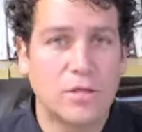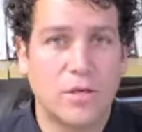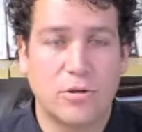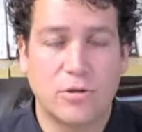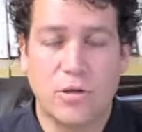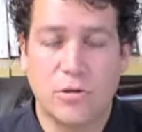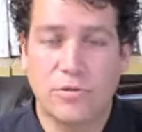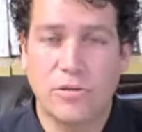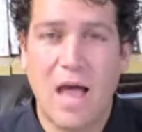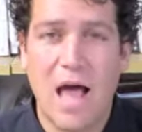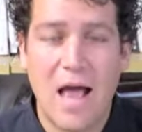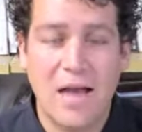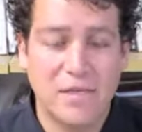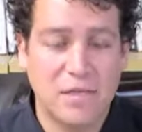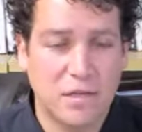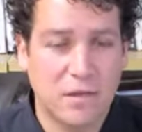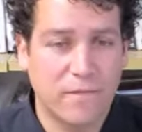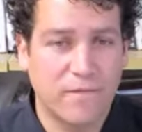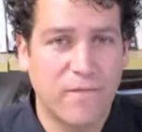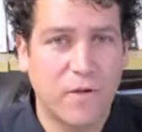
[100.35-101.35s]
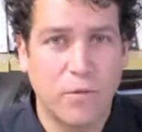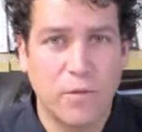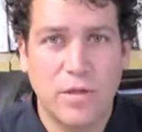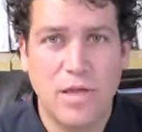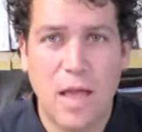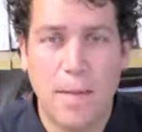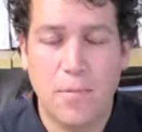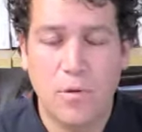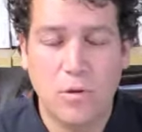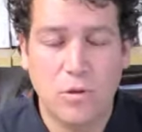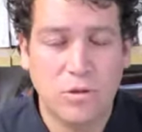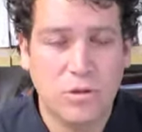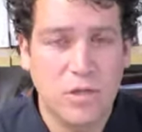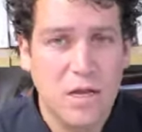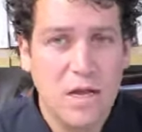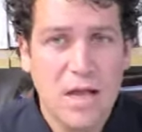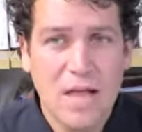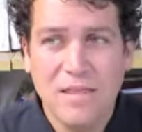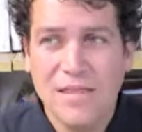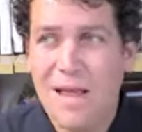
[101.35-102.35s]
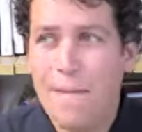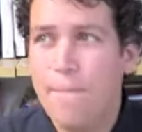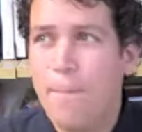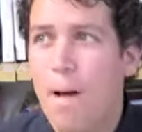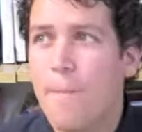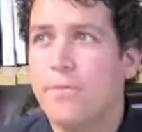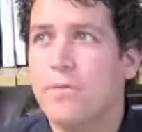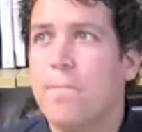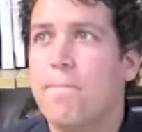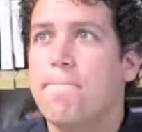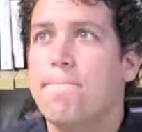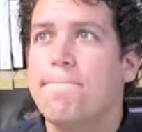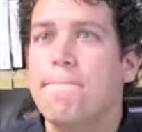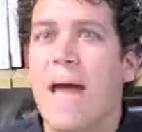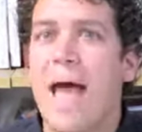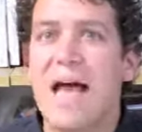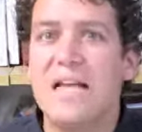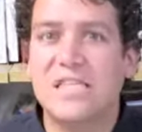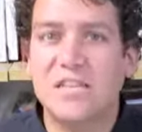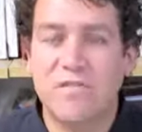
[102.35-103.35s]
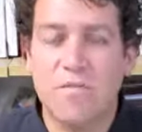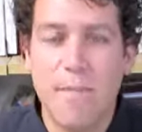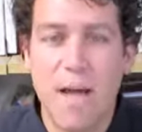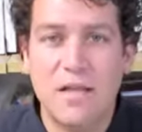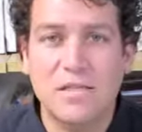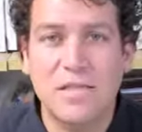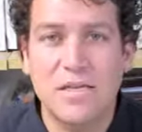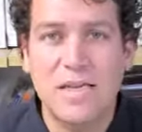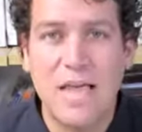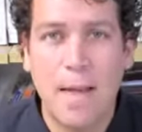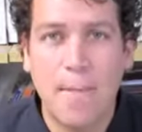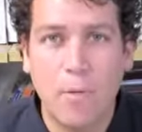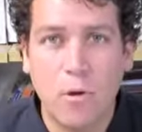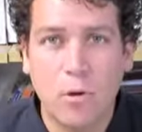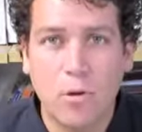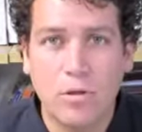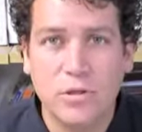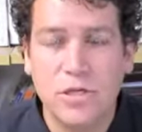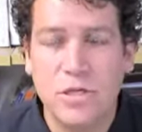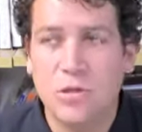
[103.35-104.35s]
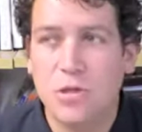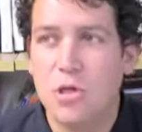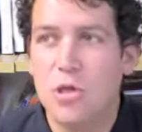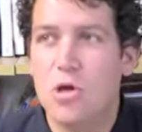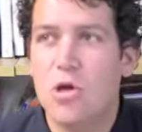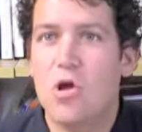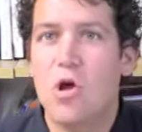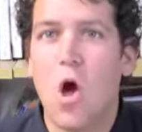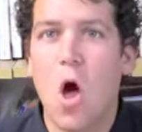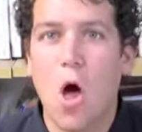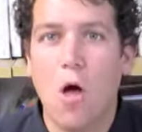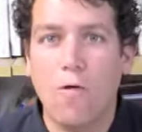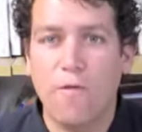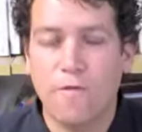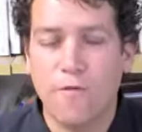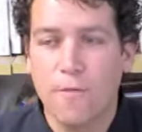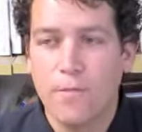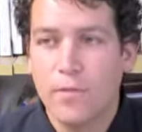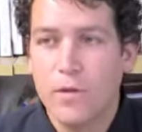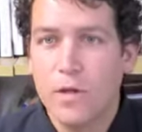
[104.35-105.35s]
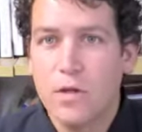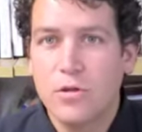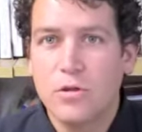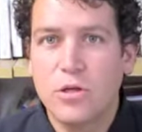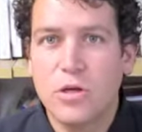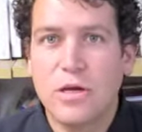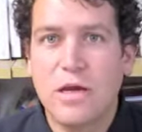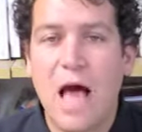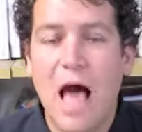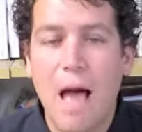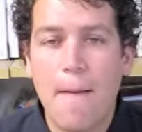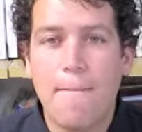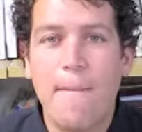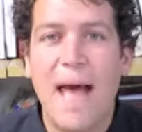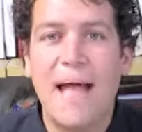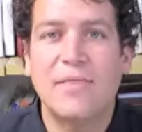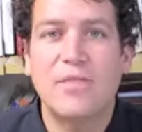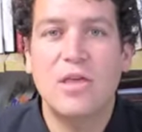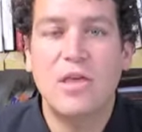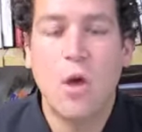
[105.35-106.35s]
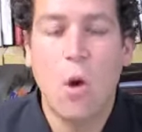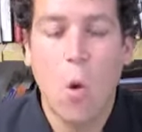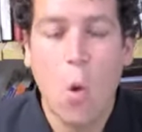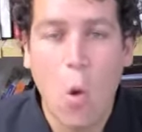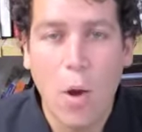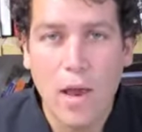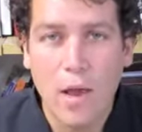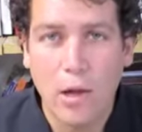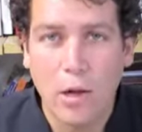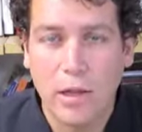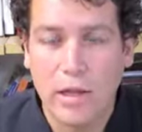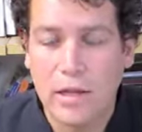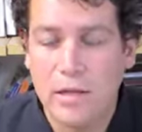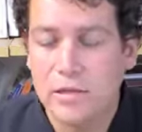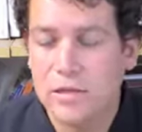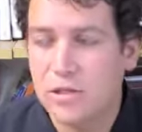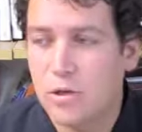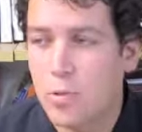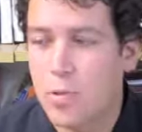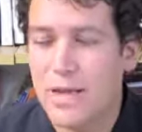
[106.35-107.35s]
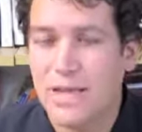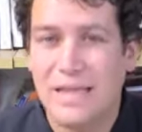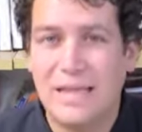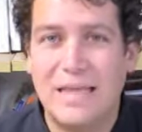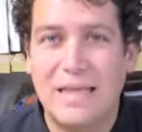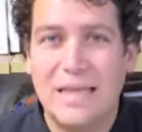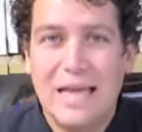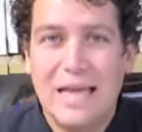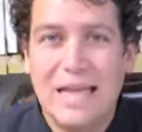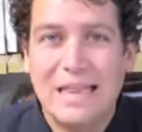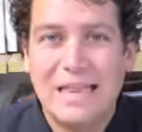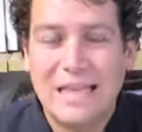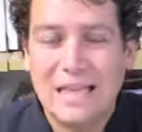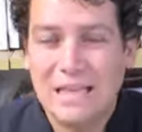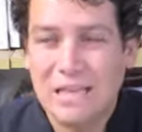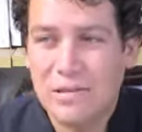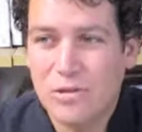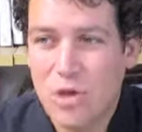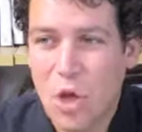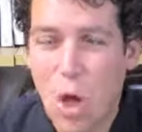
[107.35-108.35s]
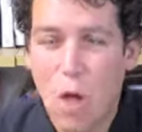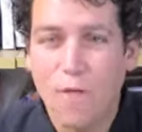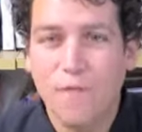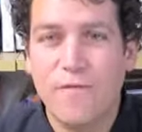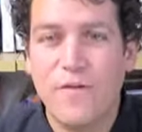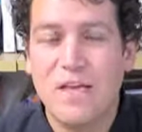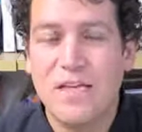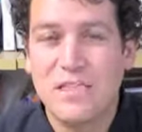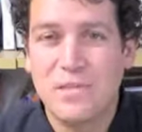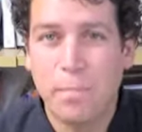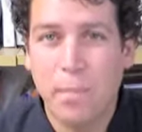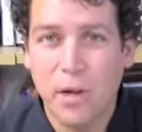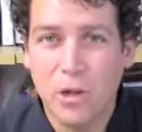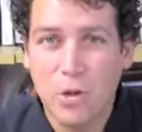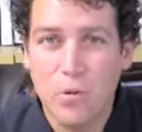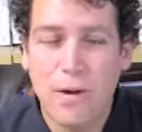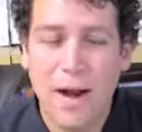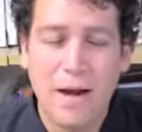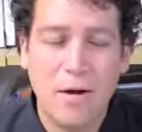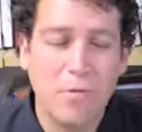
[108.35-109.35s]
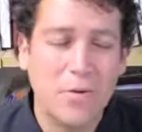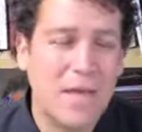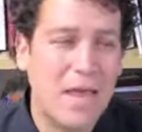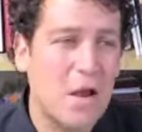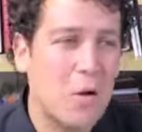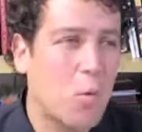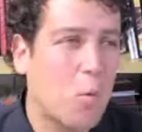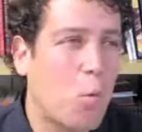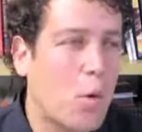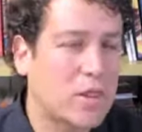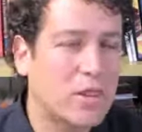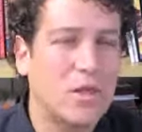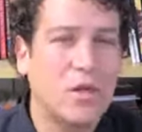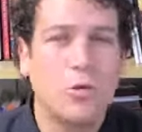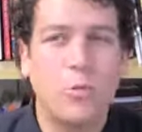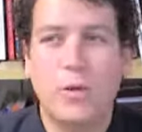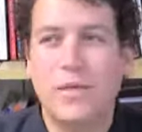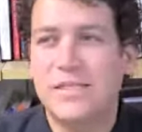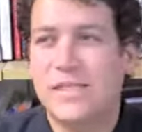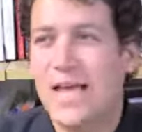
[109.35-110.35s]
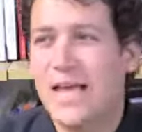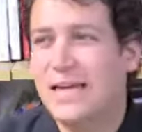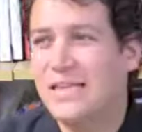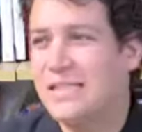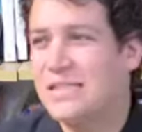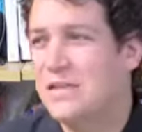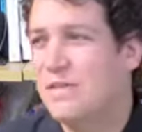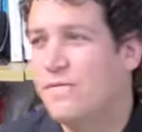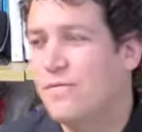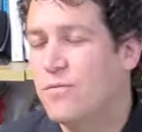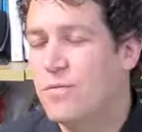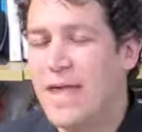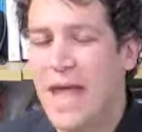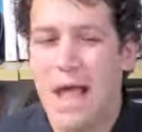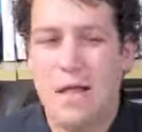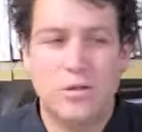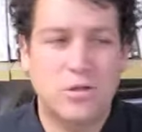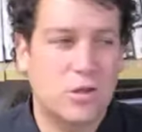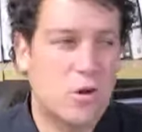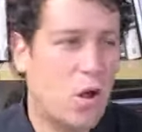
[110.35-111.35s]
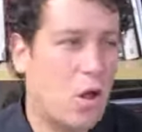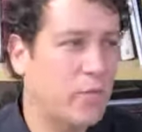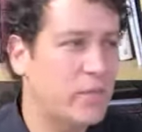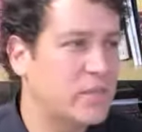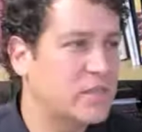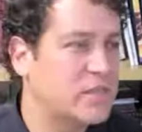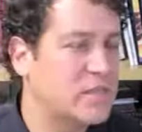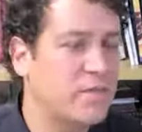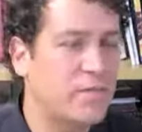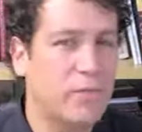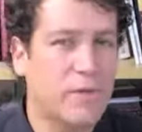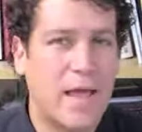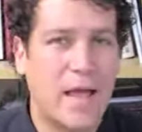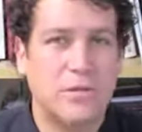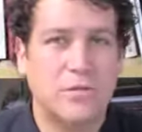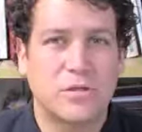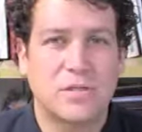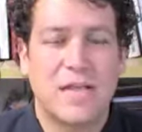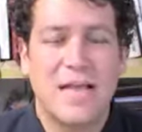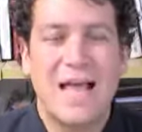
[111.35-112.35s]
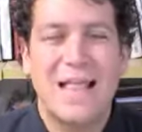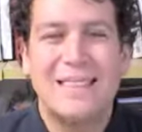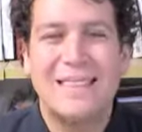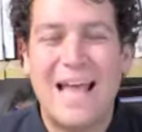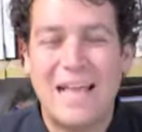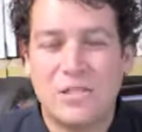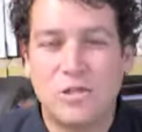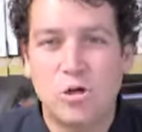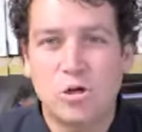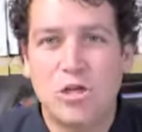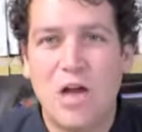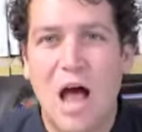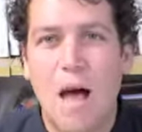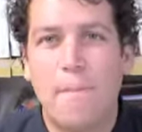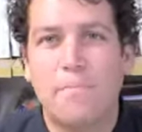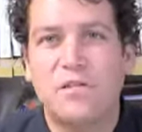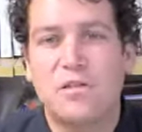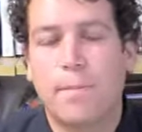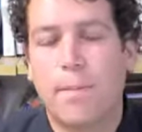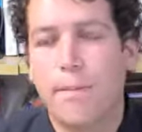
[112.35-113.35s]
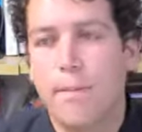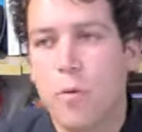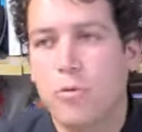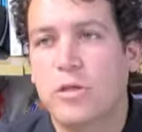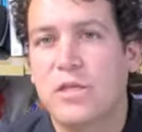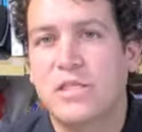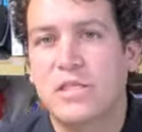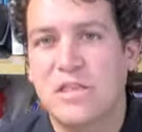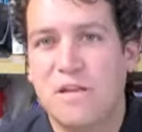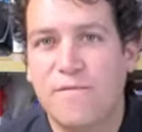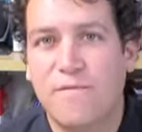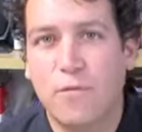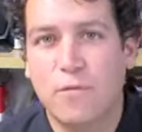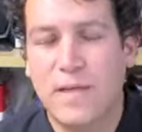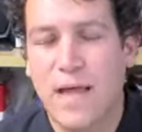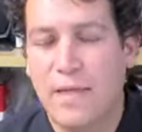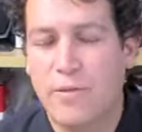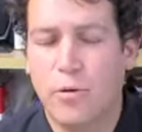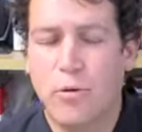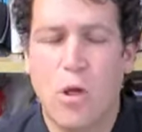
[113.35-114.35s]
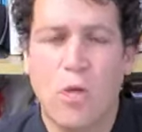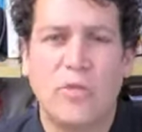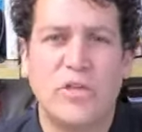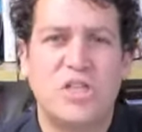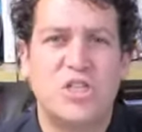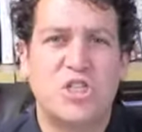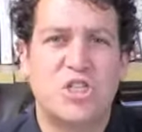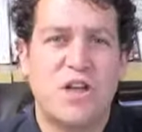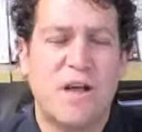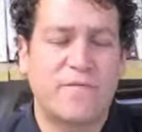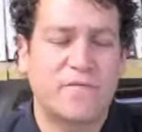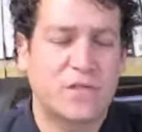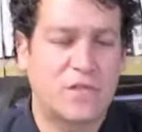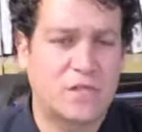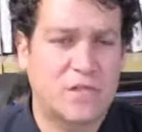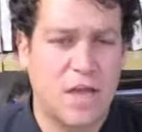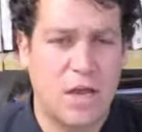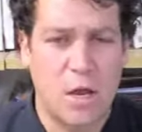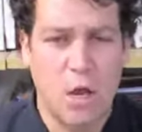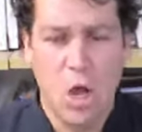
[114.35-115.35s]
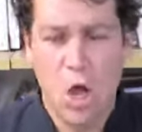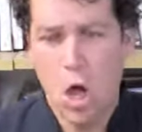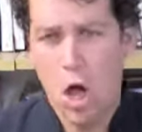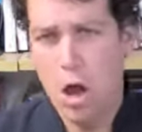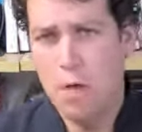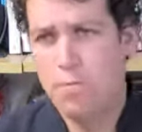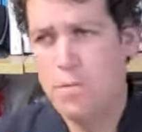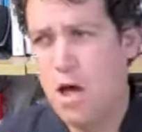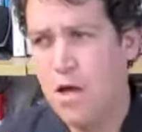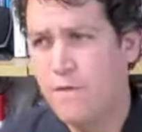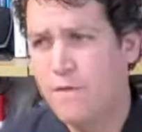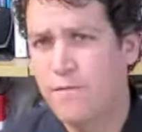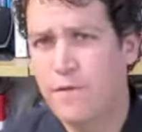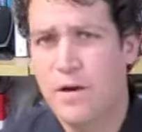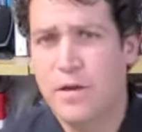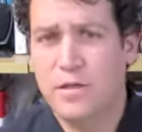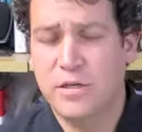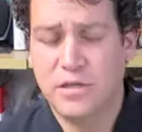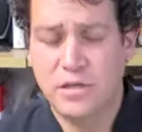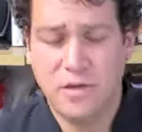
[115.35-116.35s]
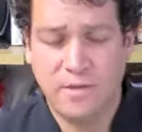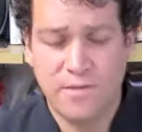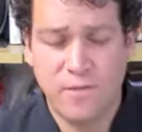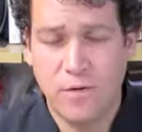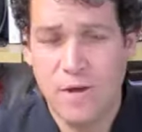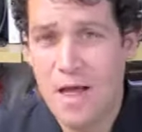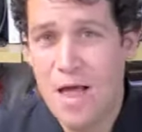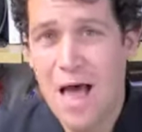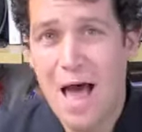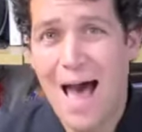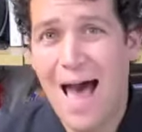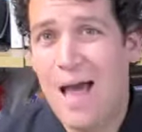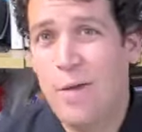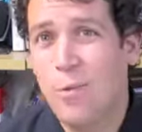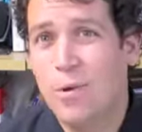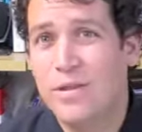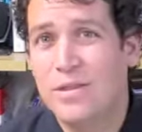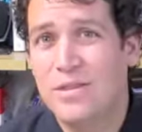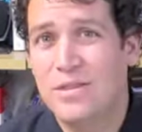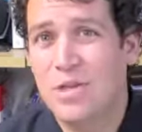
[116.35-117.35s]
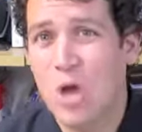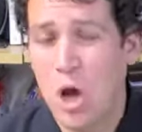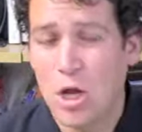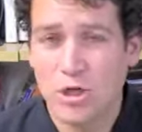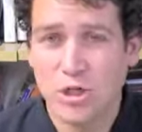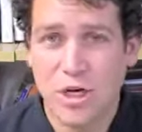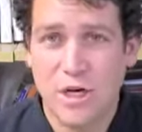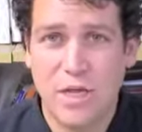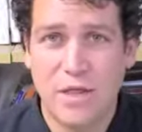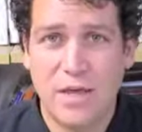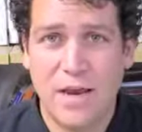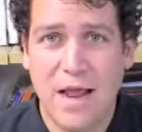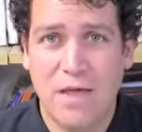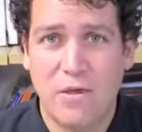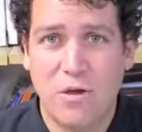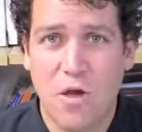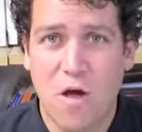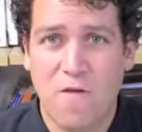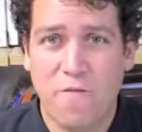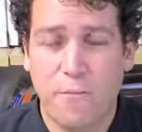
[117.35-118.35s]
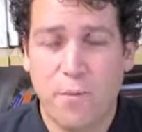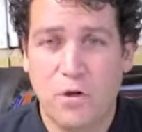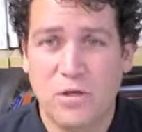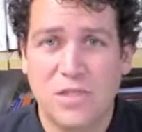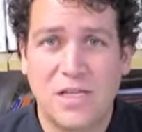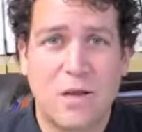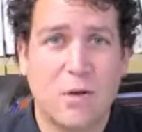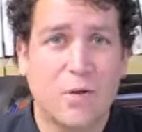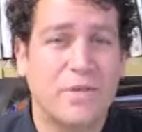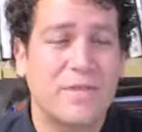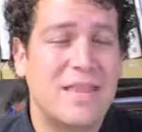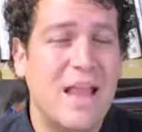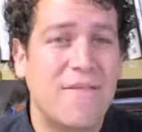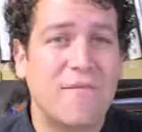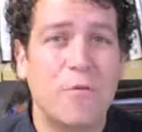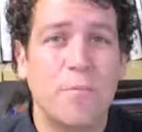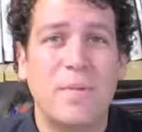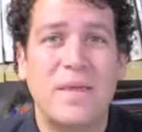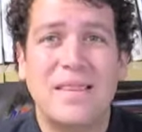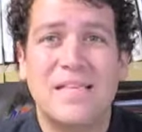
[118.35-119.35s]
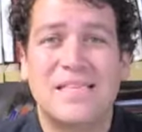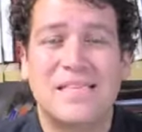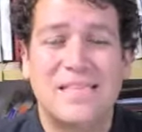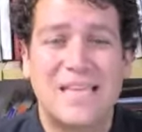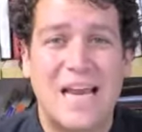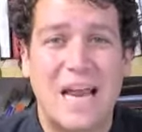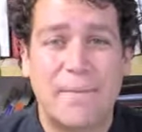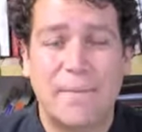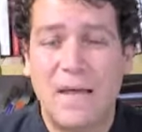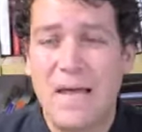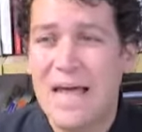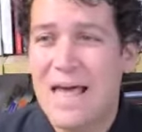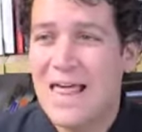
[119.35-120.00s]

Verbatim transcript: They're, they're toxic. They're filled with chemicals. They pumped massive amounts of chemicals into the Gulf to combat the oil. So it, the Gulf is polluted. I don't care what the Louisiana Seafood Council and all these seafood councils, that's their job is to promote this seafood down there. And all these chefs that say, I'm not afraid of the seafood. I wouldn't touch anything out of the Gulf personally. It'll never be the same.